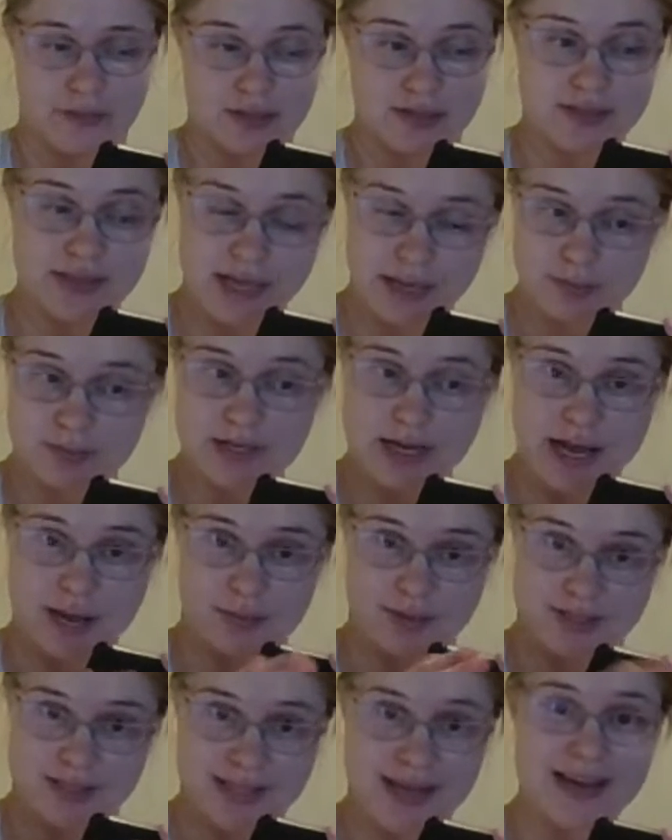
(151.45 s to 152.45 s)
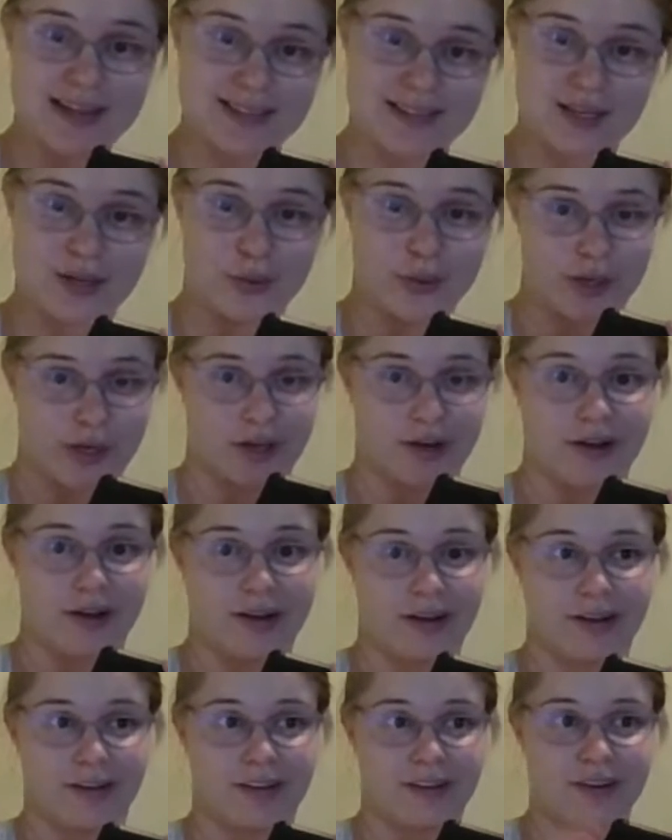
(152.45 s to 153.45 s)
At the same time as that's going
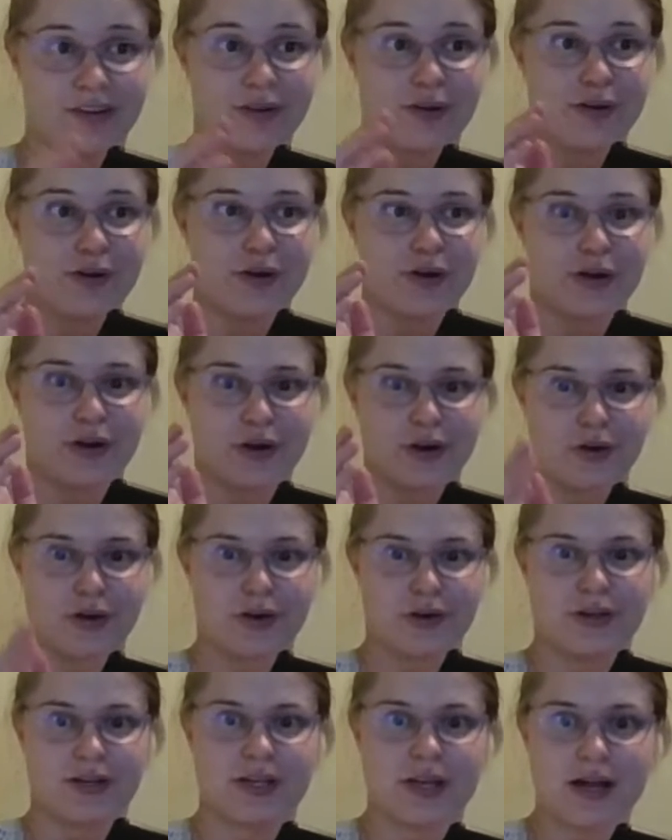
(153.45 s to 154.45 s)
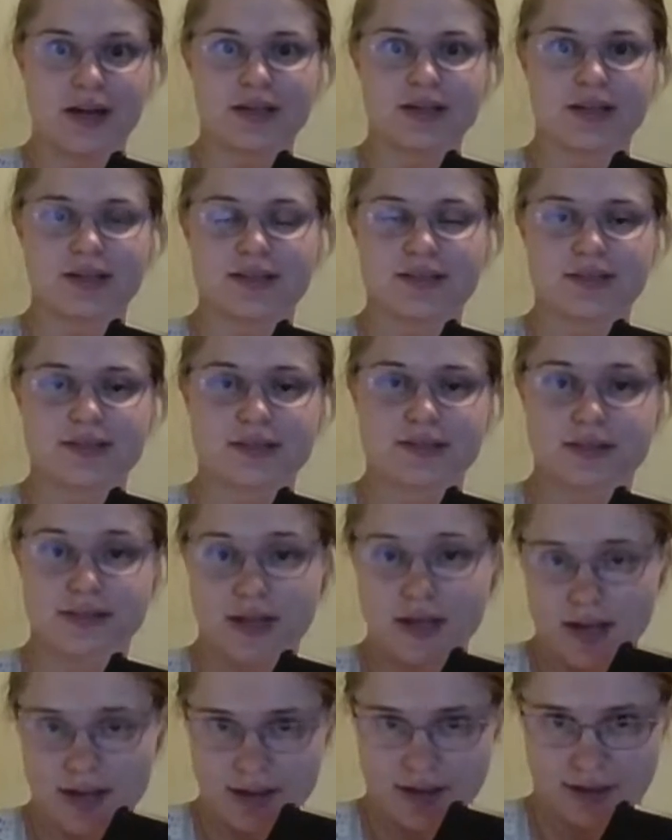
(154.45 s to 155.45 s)
on, her youngest
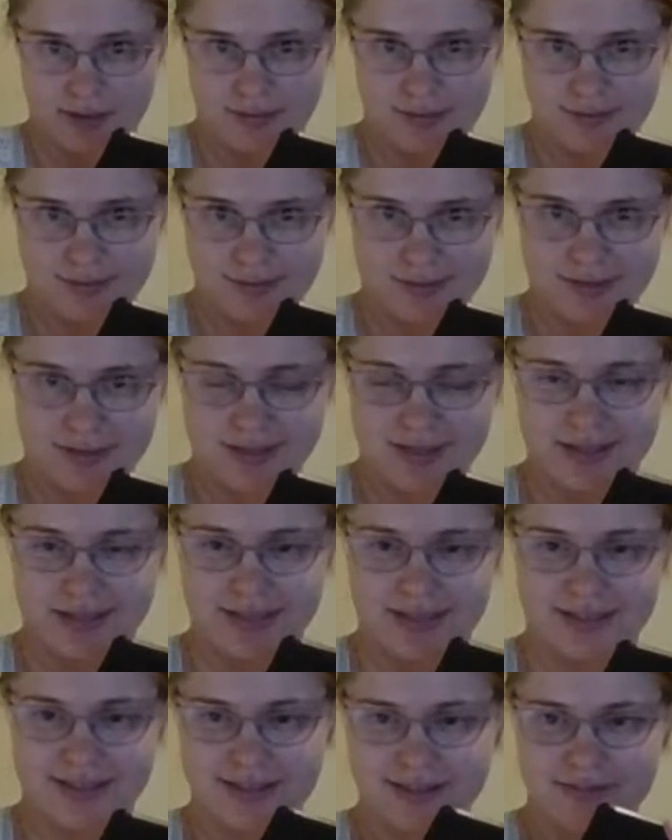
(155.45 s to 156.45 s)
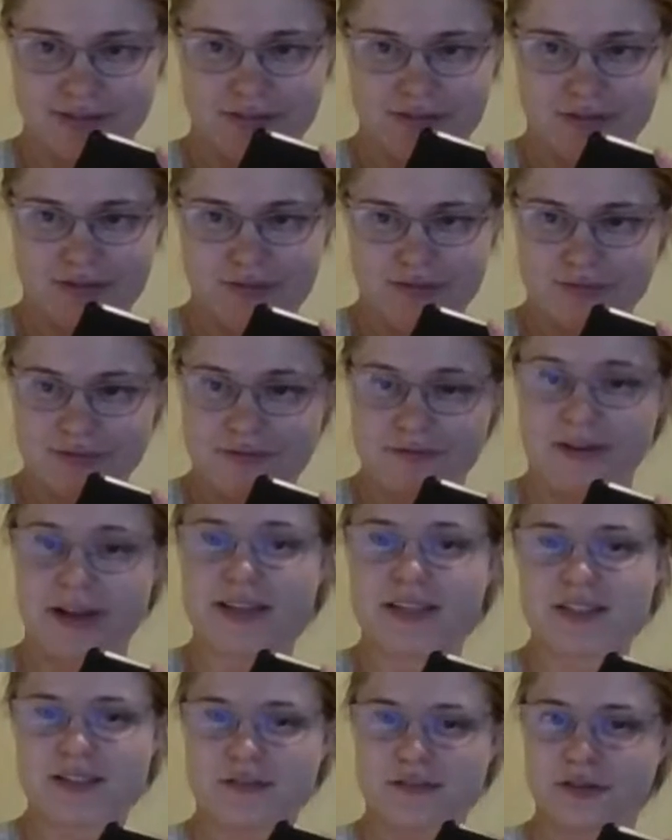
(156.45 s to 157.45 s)
son
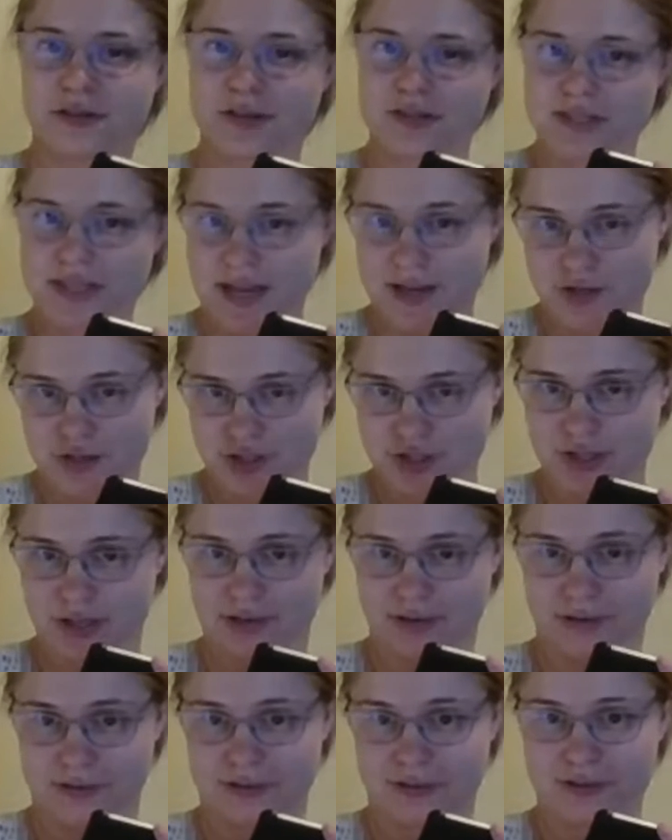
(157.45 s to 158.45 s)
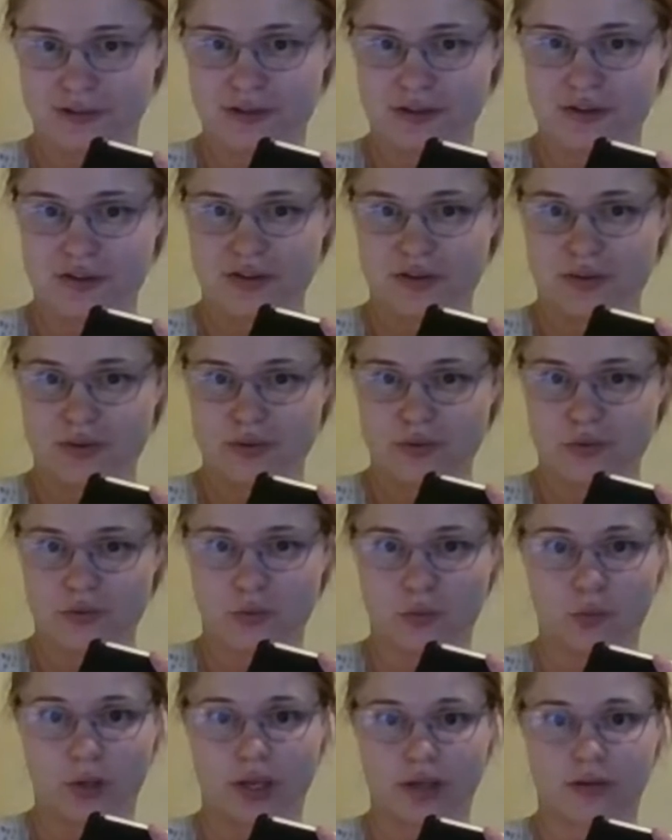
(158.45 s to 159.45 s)
fights for attention
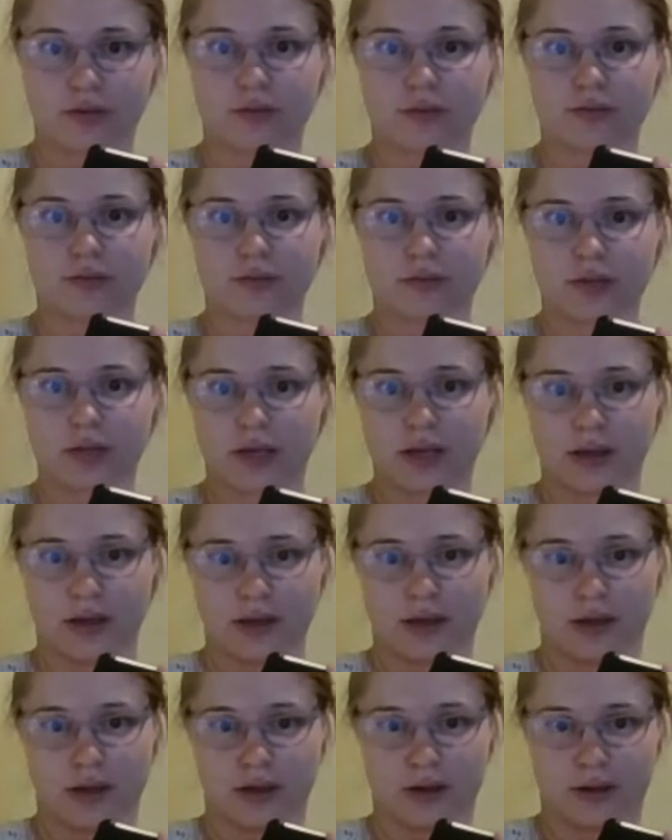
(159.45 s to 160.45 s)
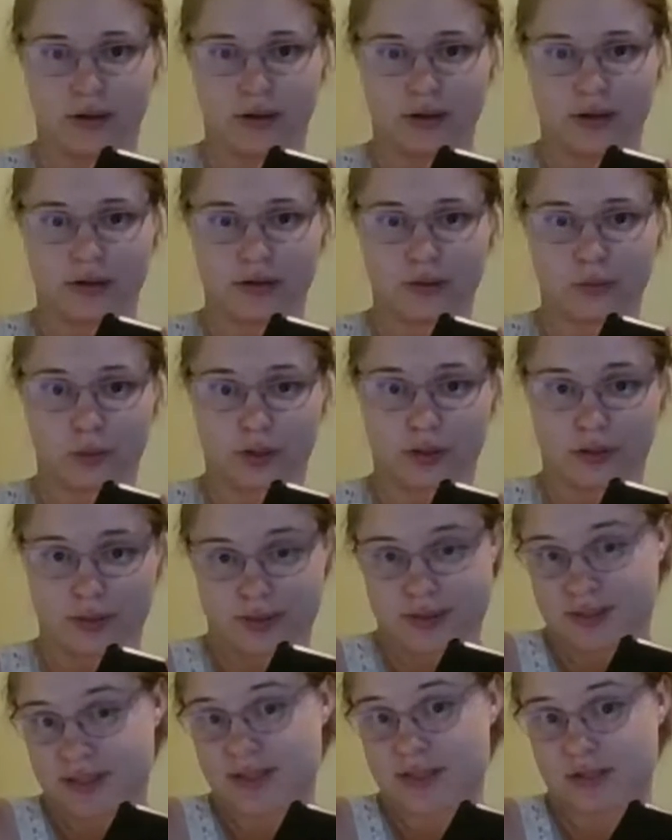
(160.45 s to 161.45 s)
with
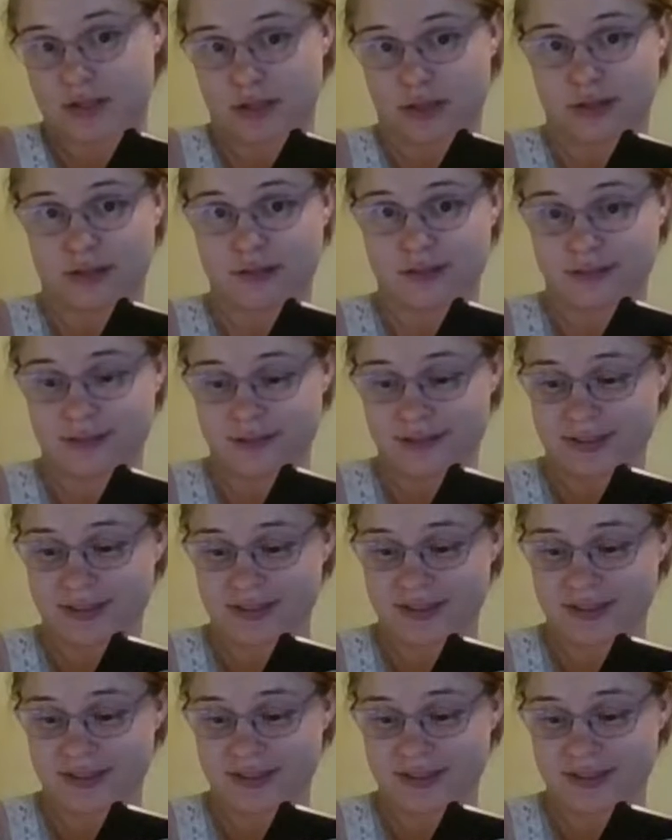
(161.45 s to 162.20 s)
his sister.